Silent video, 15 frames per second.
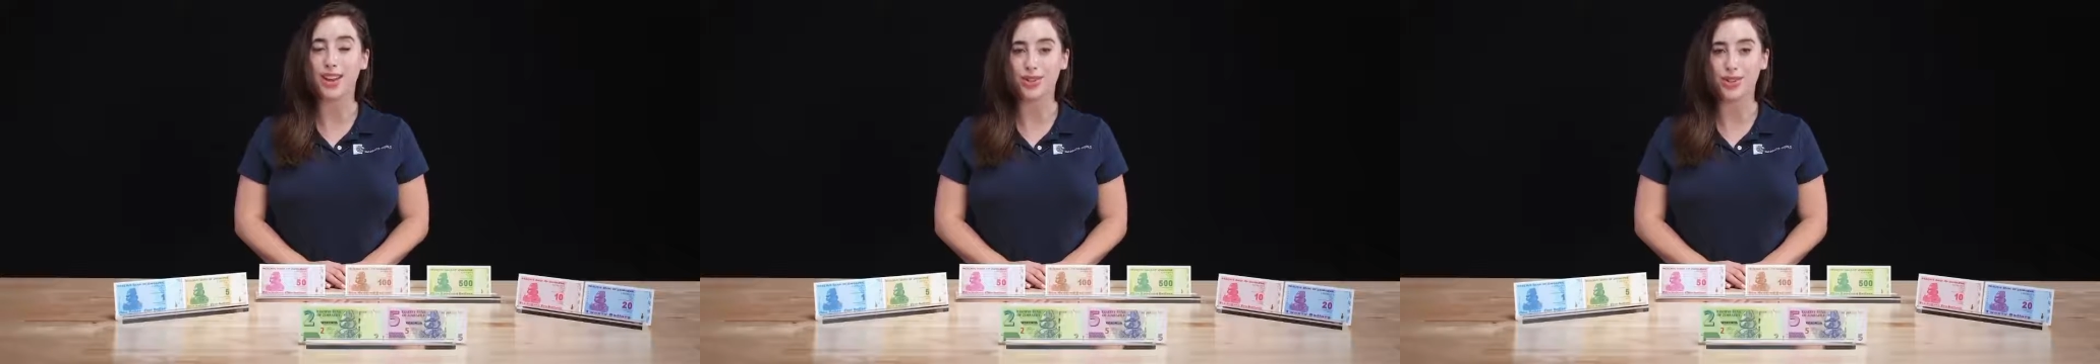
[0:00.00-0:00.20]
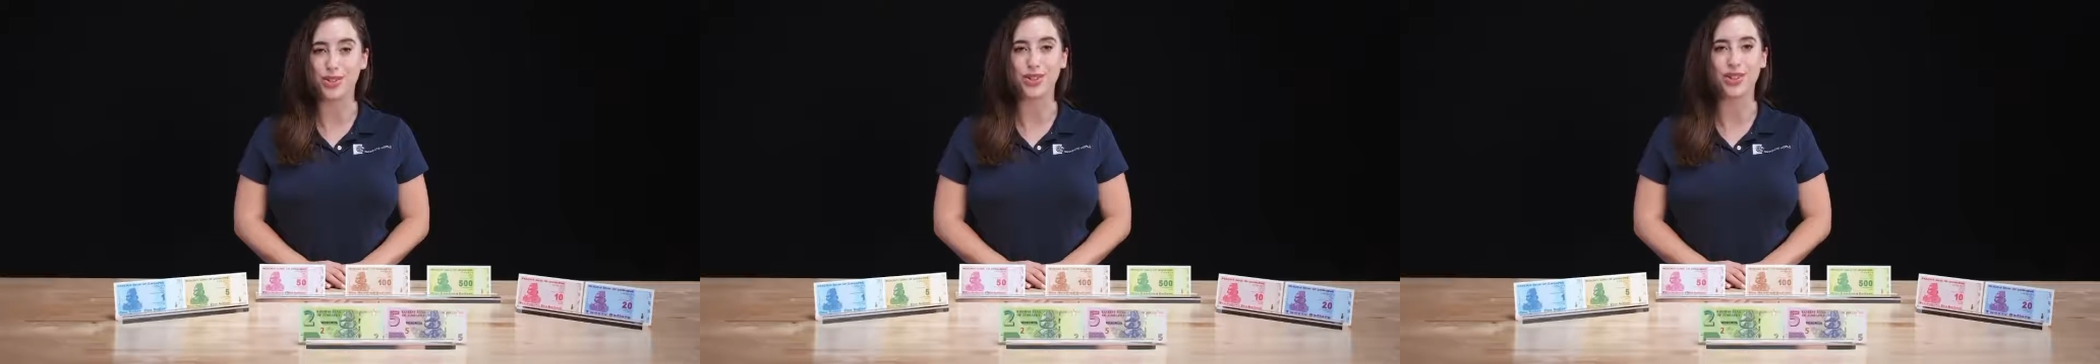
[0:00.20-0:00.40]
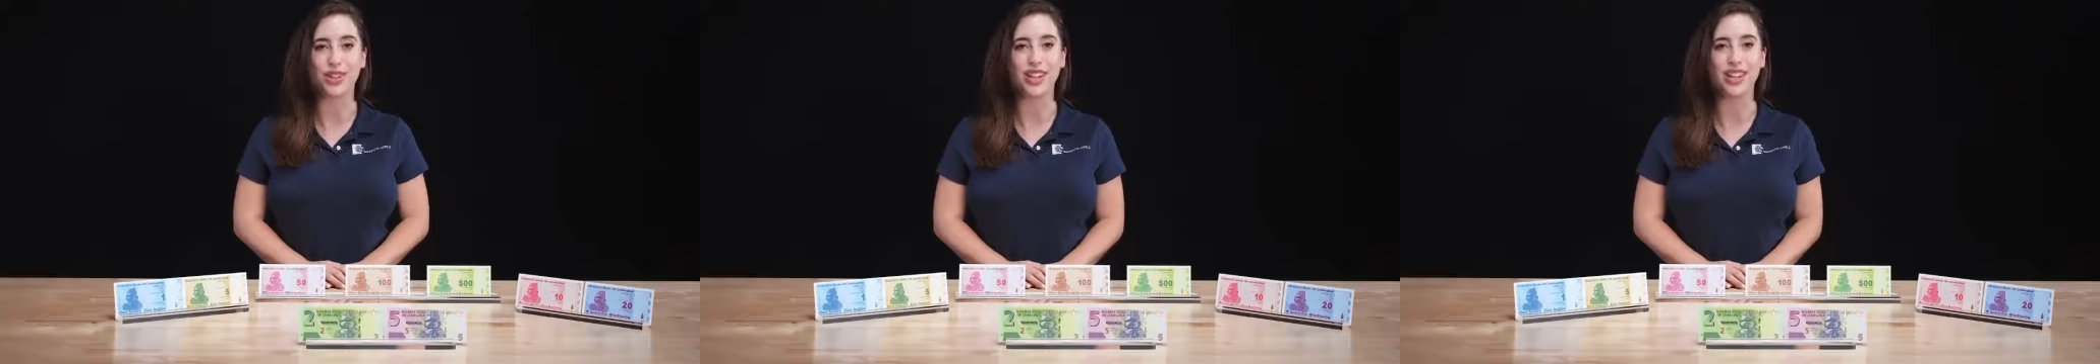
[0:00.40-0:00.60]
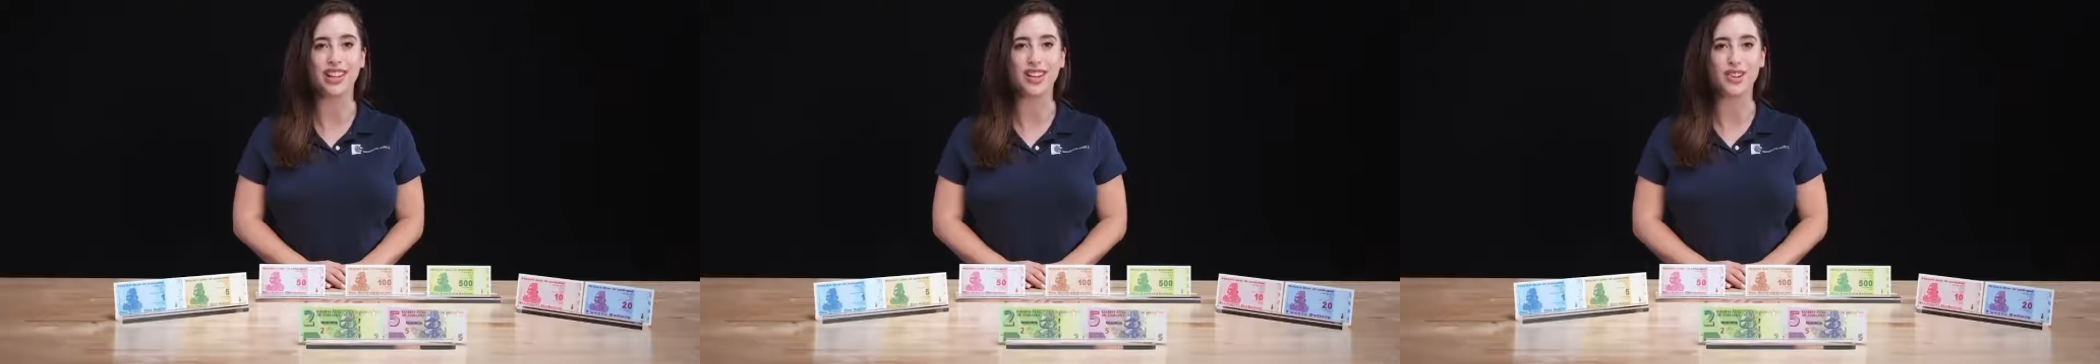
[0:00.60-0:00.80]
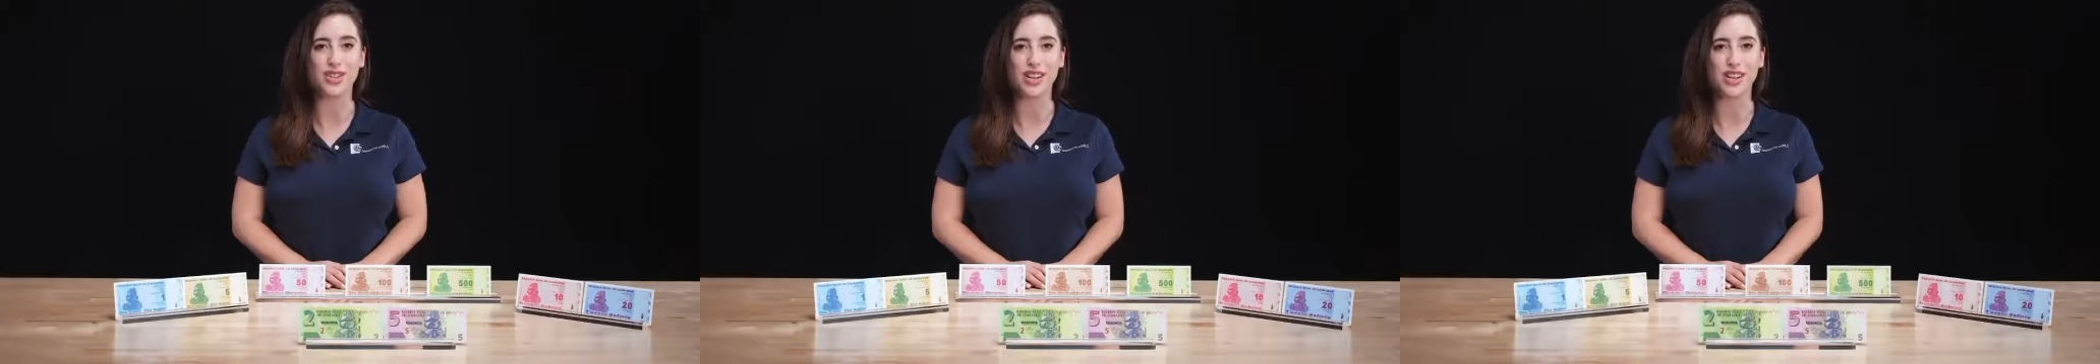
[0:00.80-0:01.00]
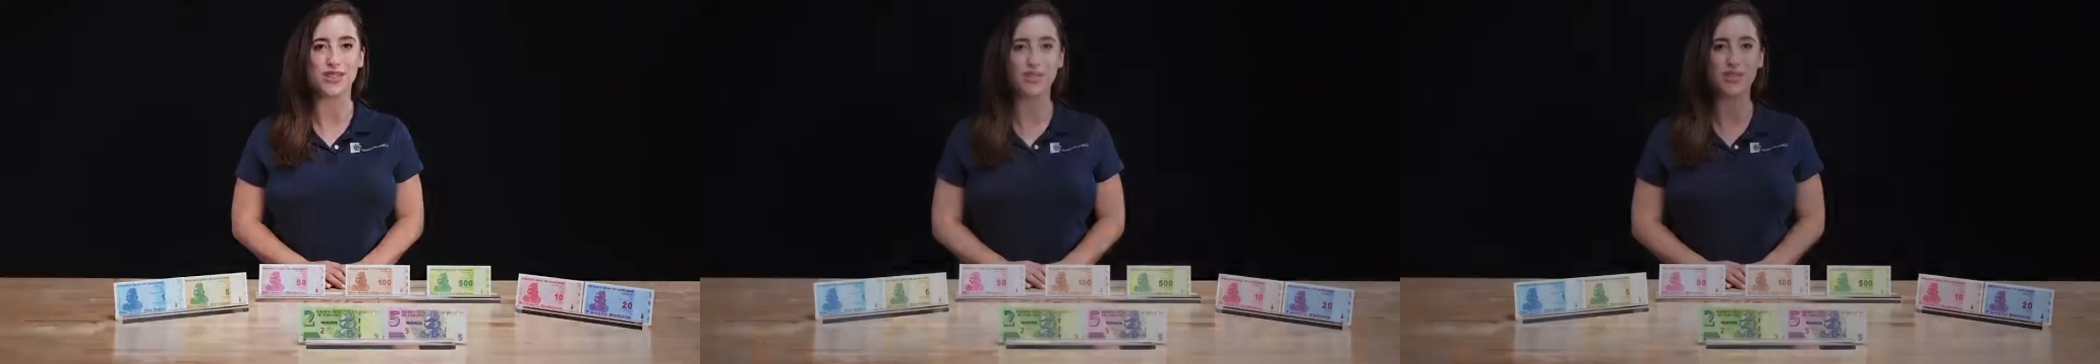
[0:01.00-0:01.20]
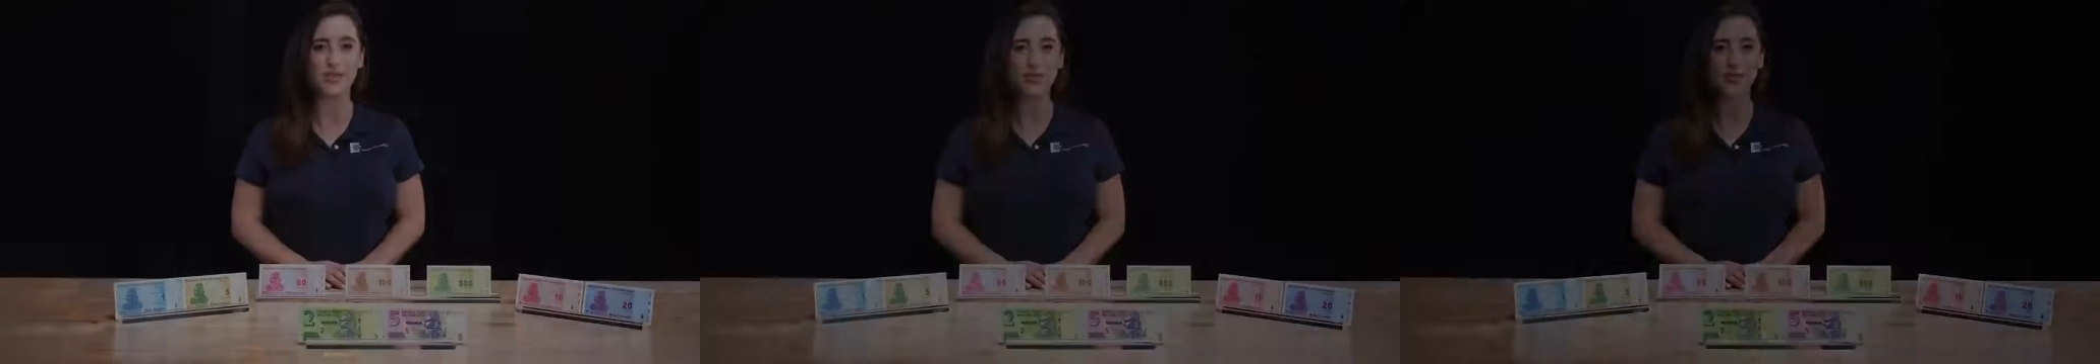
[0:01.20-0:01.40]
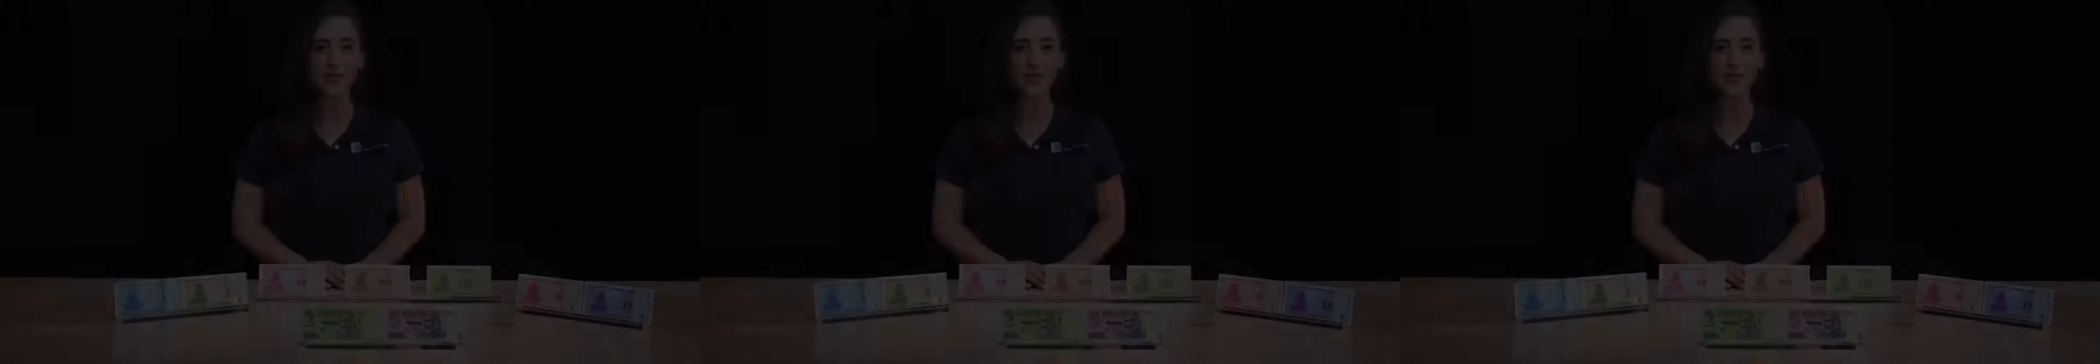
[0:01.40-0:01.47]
entered circulation.